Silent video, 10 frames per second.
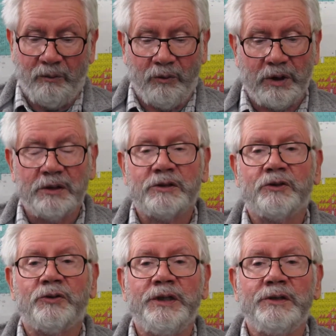Well, a
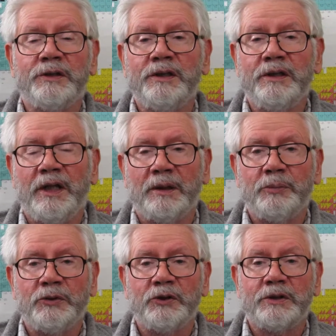strange thing
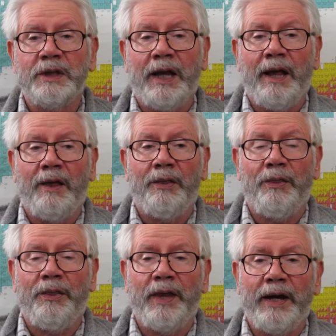happens.
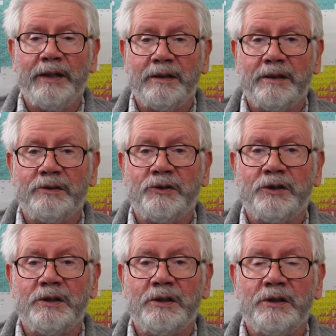That
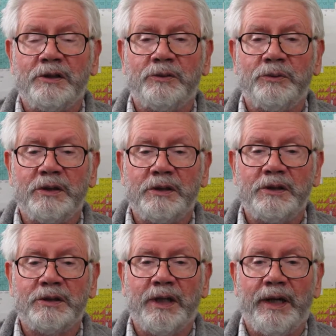energy is
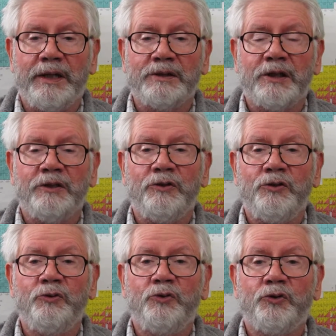released as
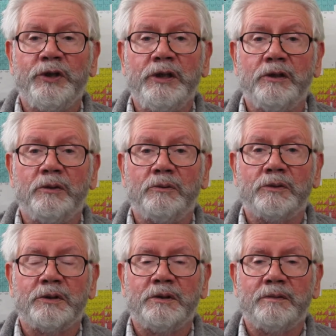
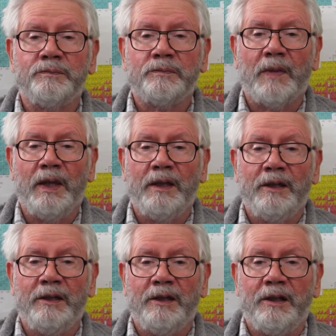neutrinos.
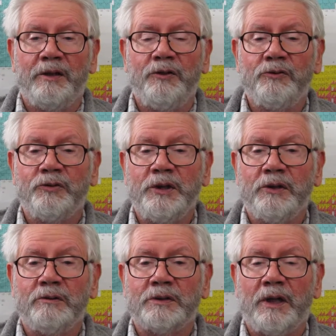
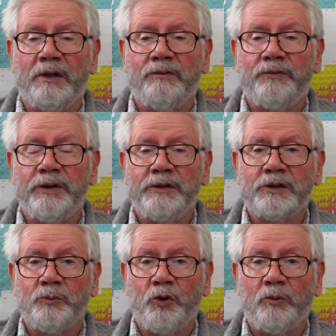Neutrinos are very
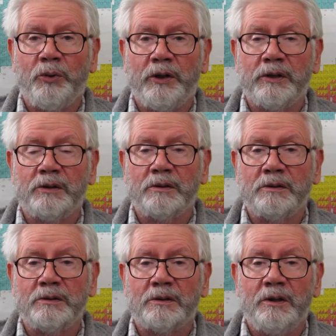small
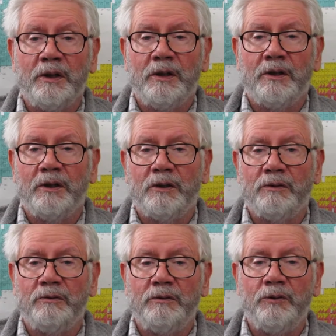particles,
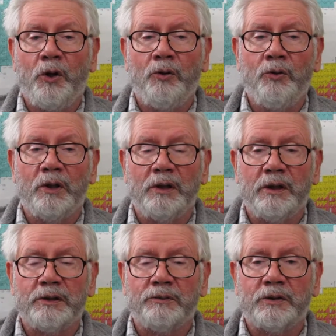no
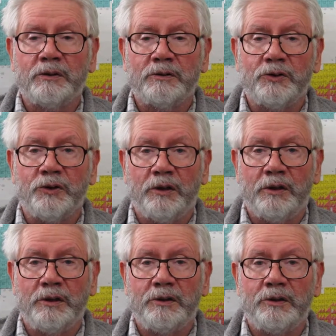electrical
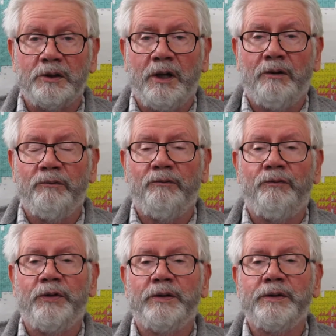charge,
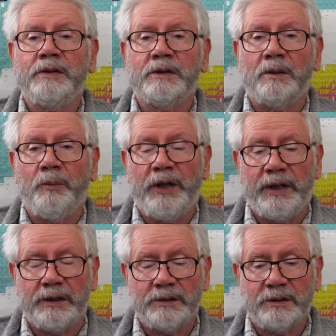very little
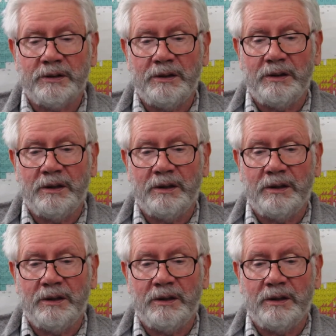mass,